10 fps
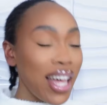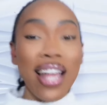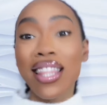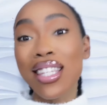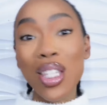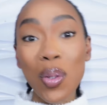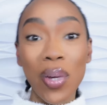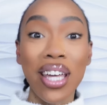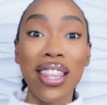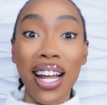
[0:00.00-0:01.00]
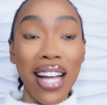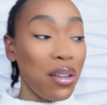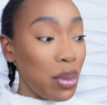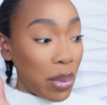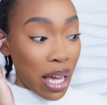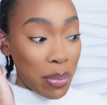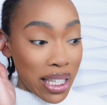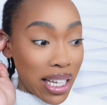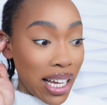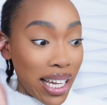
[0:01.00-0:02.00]
And this is a wig that I got from
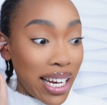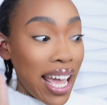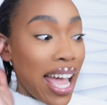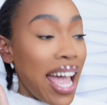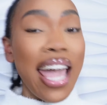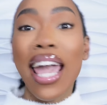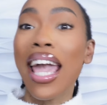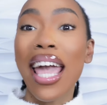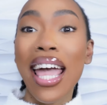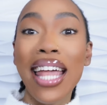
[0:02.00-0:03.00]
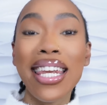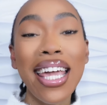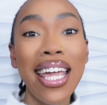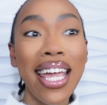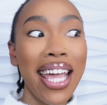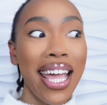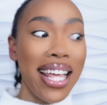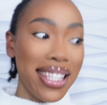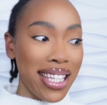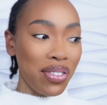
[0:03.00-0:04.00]
Amazon, and
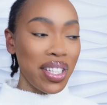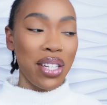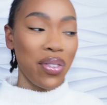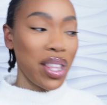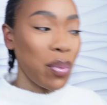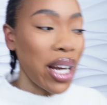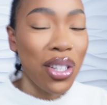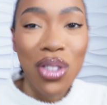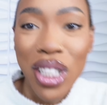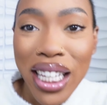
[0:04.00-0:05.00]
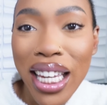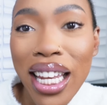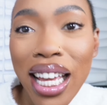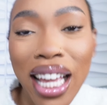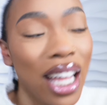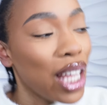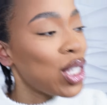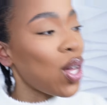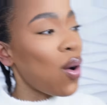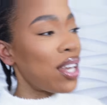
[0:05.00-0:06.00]
it's definitely different than what I usually get.
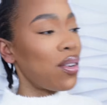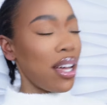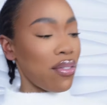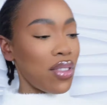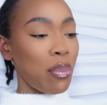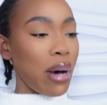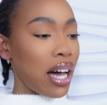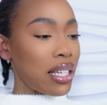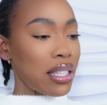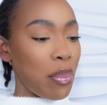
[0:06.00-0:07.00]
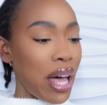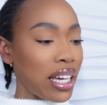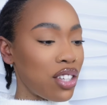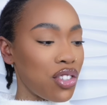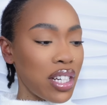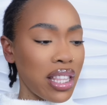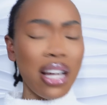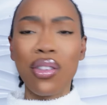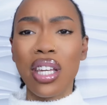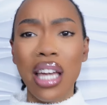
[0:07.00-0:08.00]
So I don't have the box, the package or anything. I
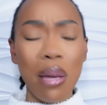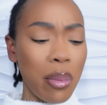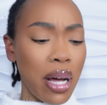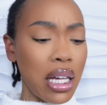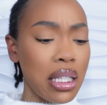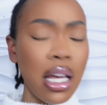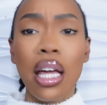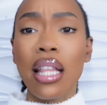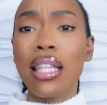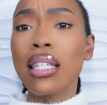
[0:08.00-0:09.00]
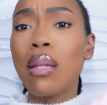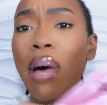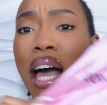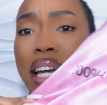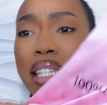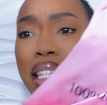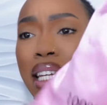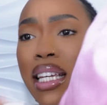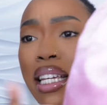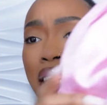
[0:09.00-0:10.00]
don't think it came in the box. This is the bag it's
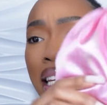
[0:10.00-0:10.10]
in.